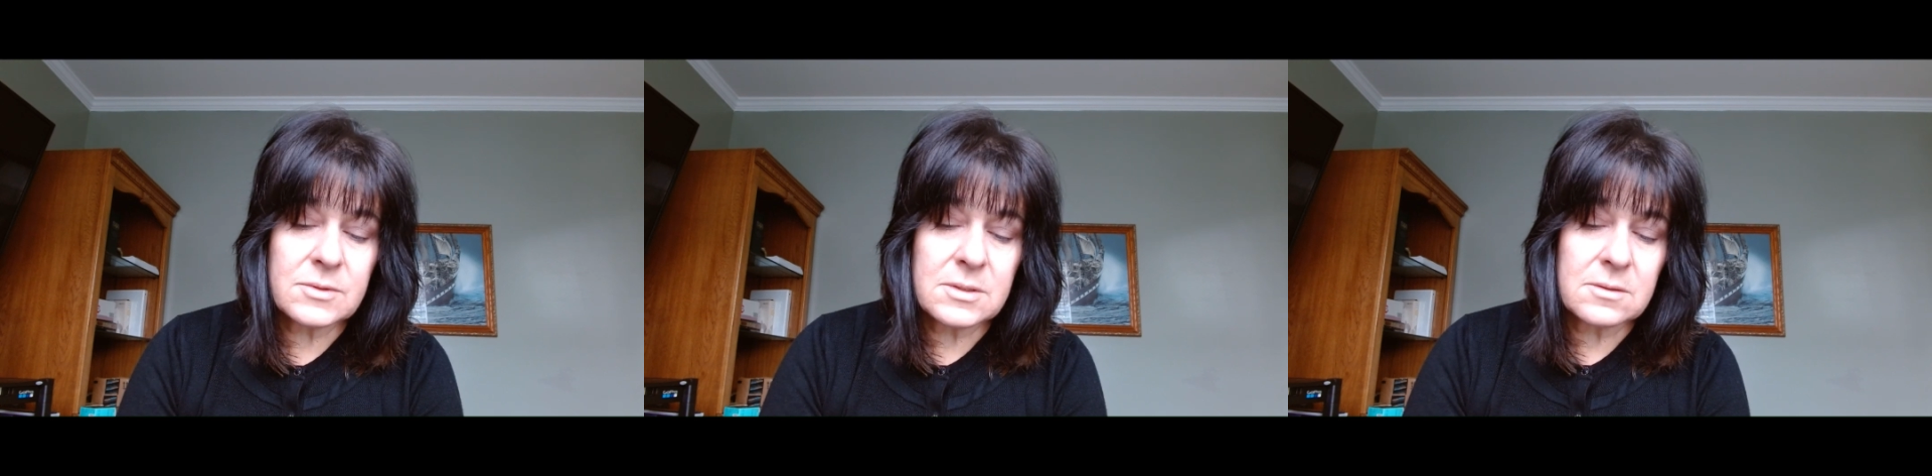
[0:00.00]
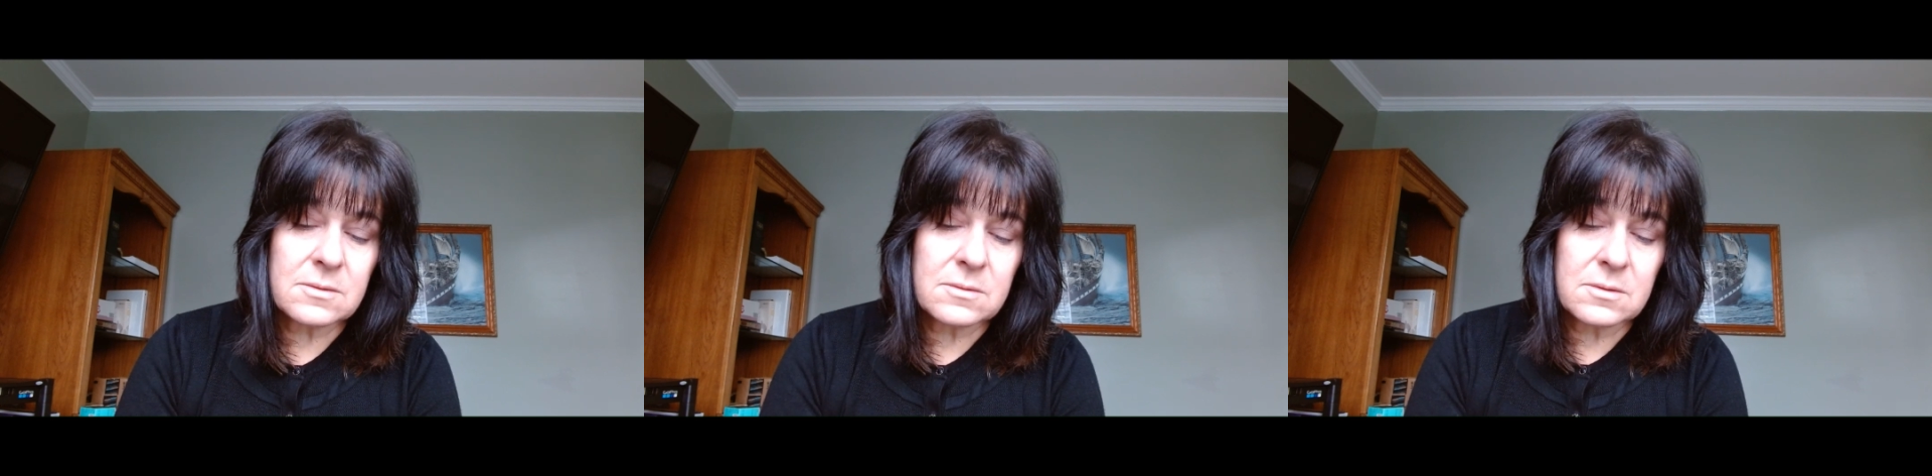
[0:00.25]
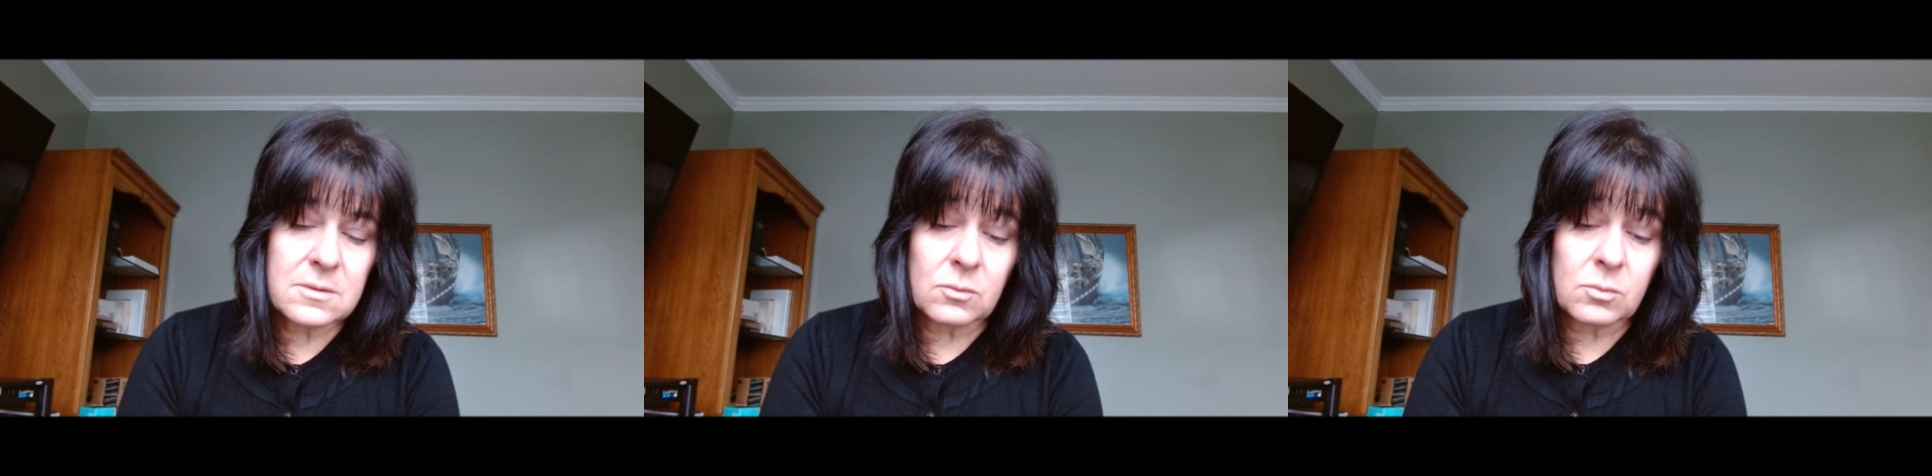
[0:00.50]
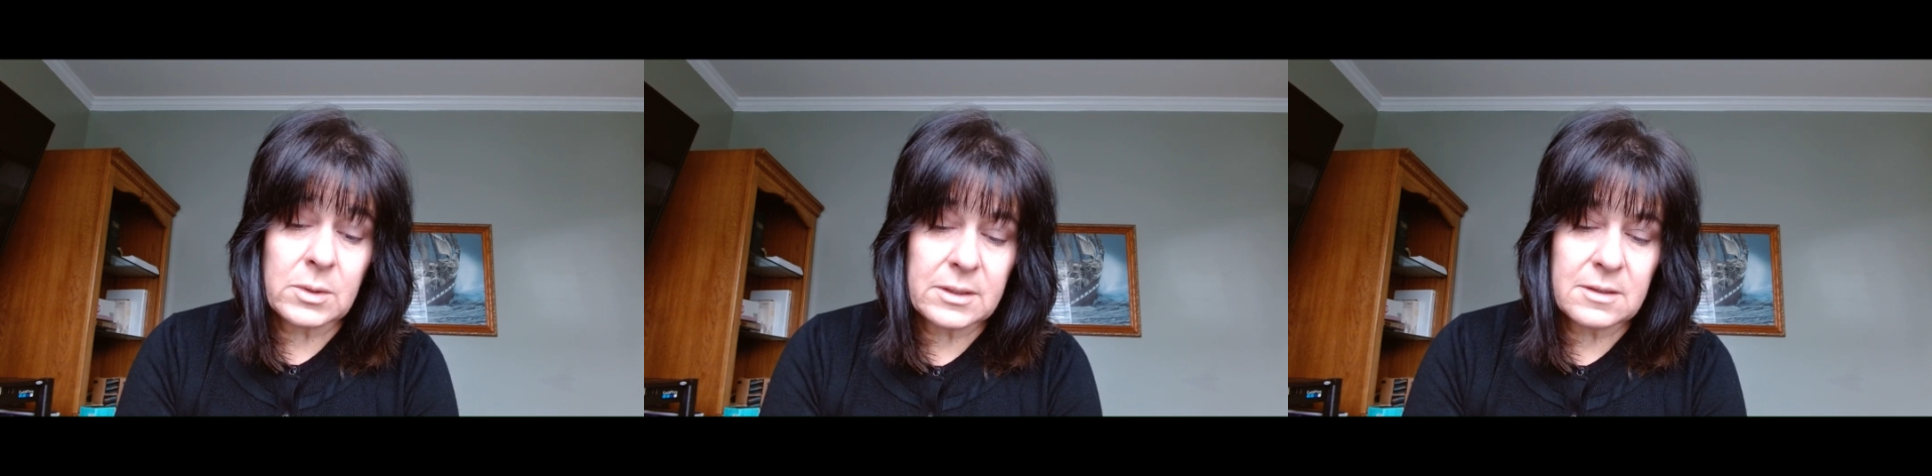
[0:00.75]
to the
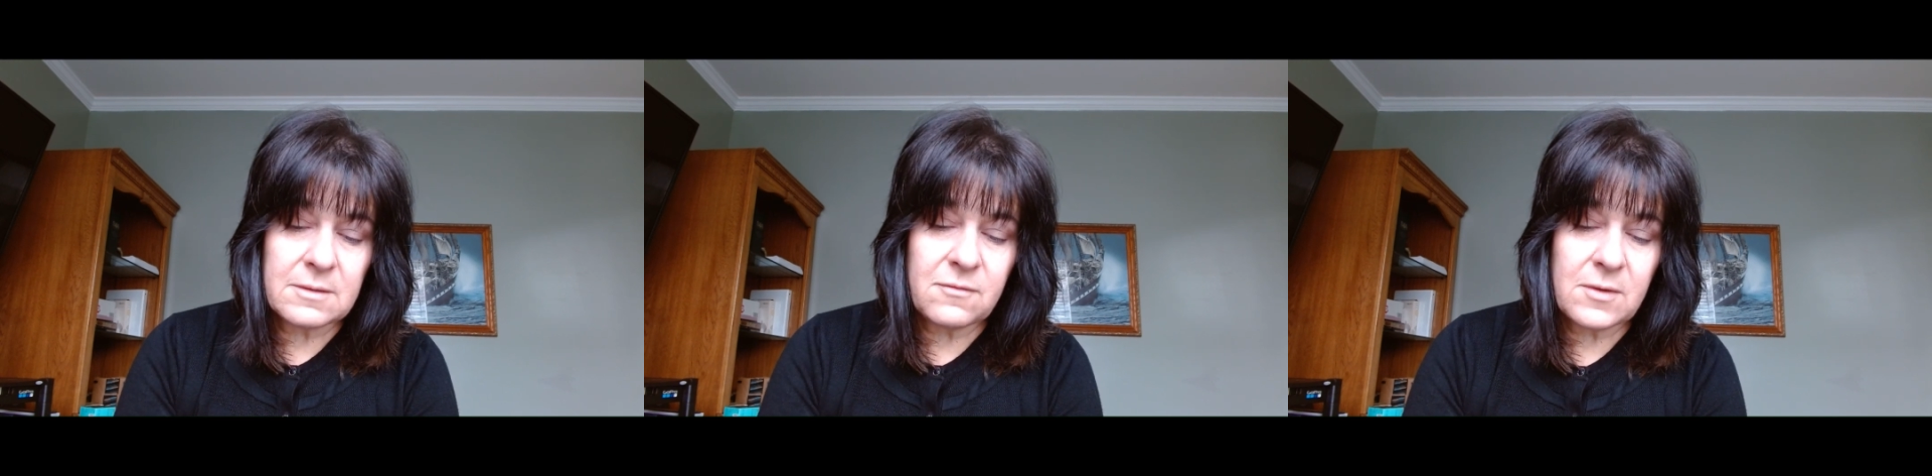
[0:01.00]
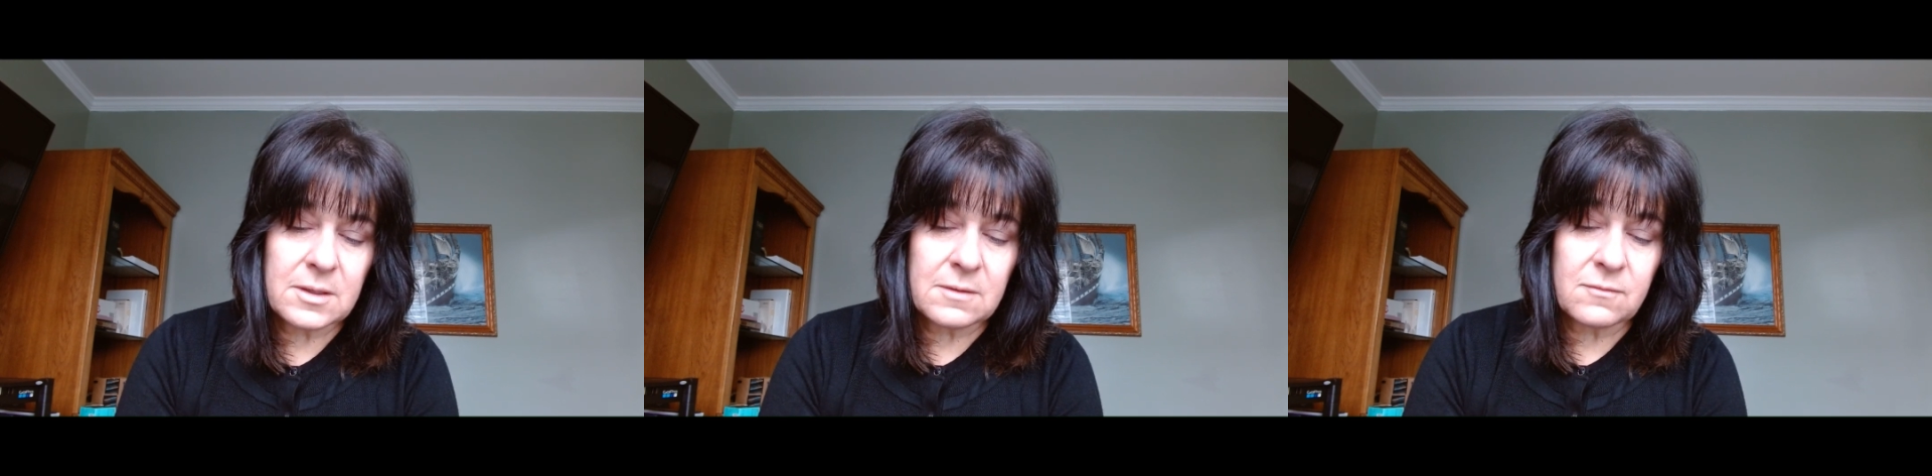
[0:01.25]
really fun